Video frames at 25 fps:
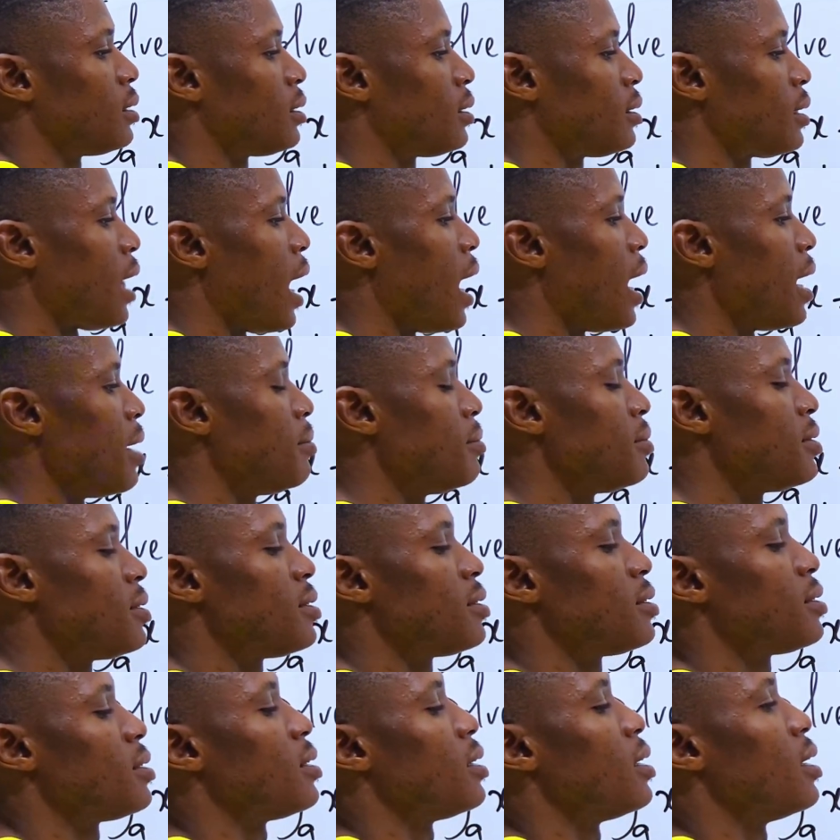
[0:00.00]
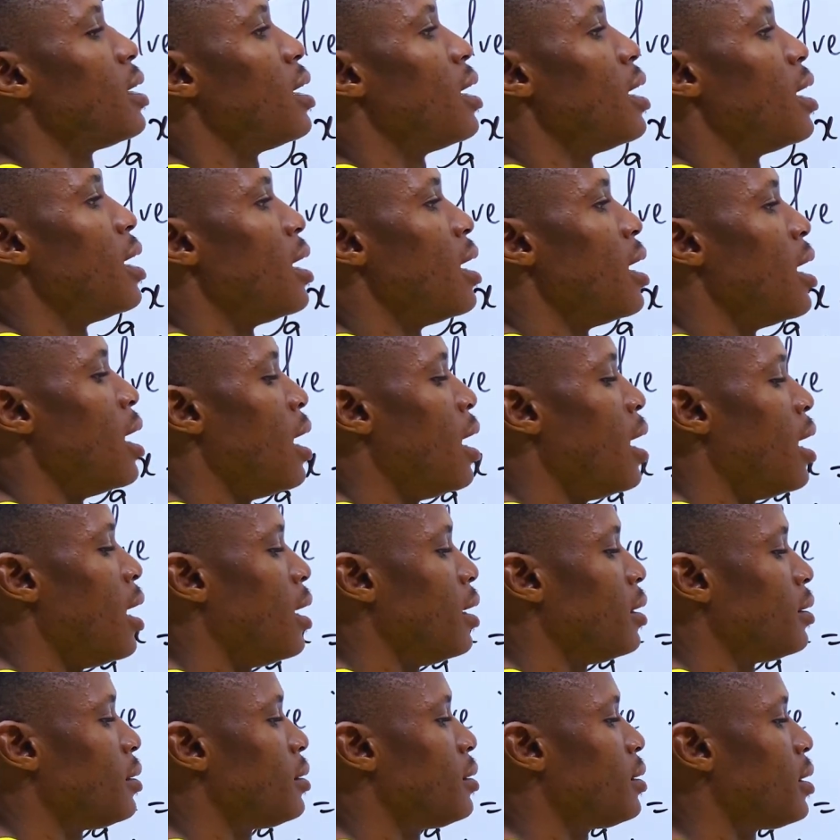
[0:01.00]
times
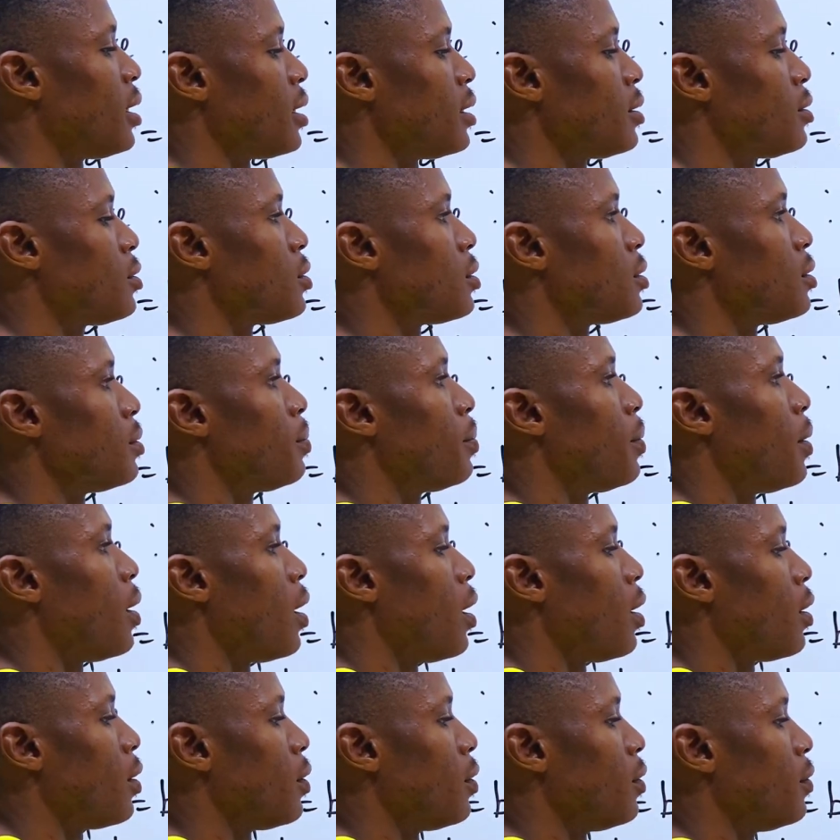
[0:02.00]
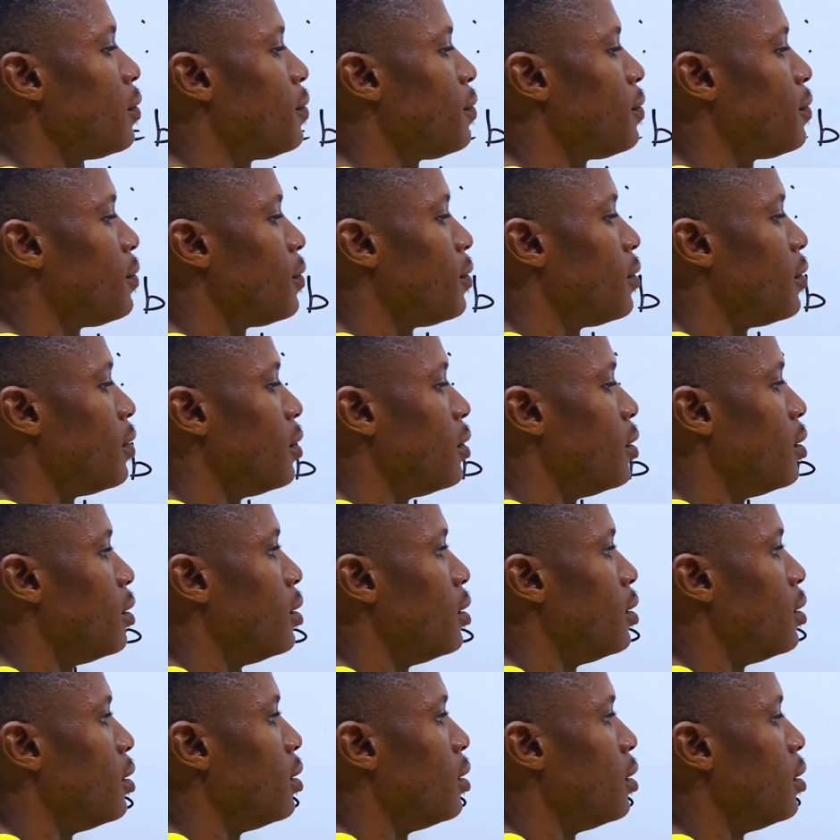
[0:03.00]
3 to the power of
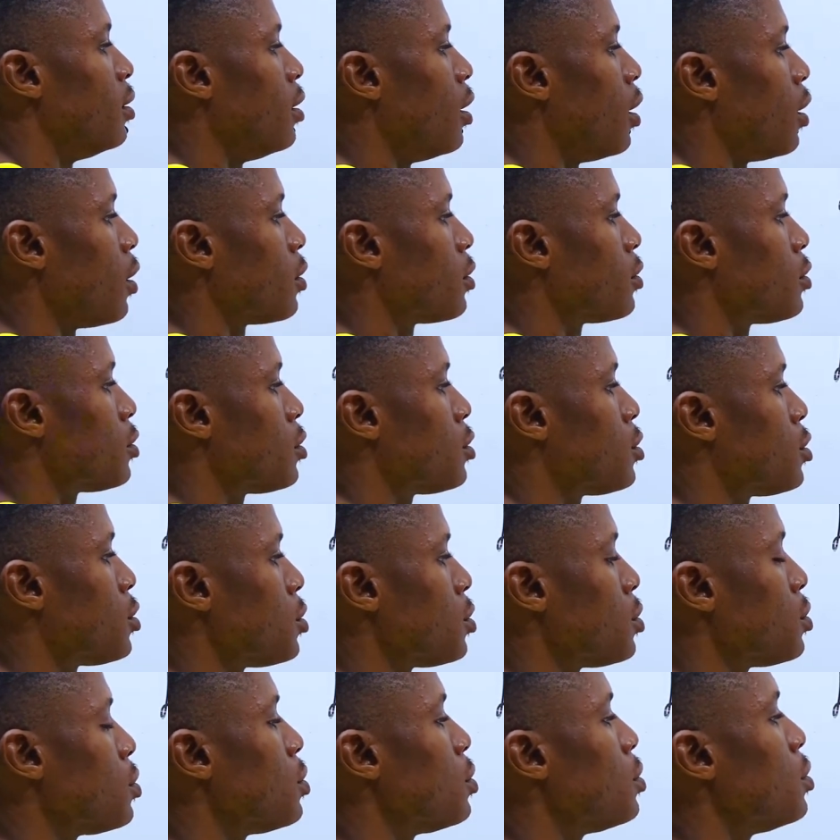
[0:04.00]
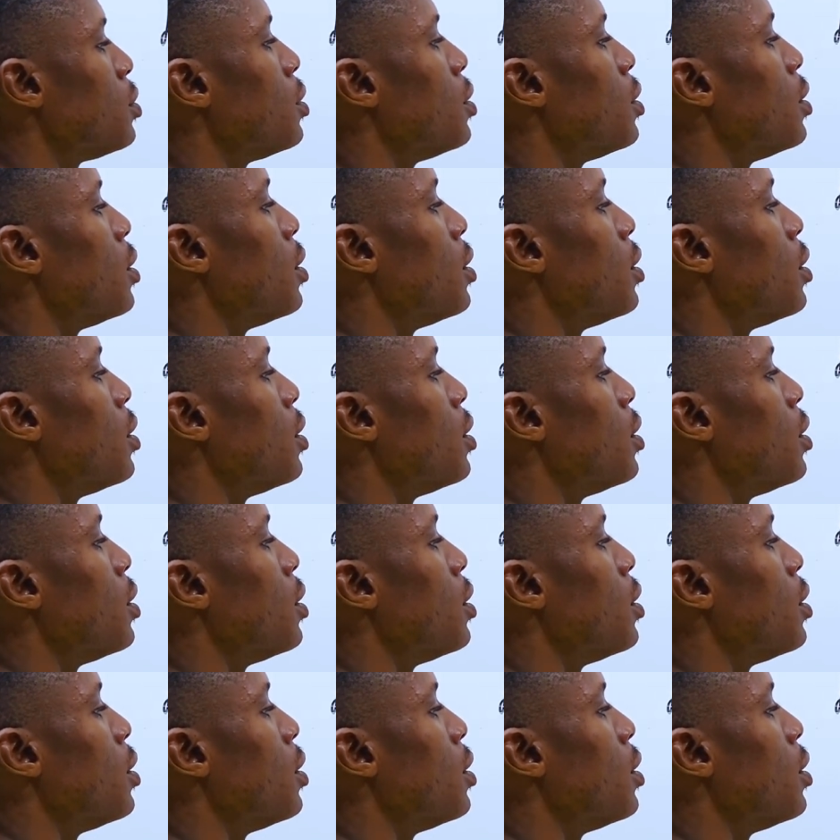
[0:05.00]
log₂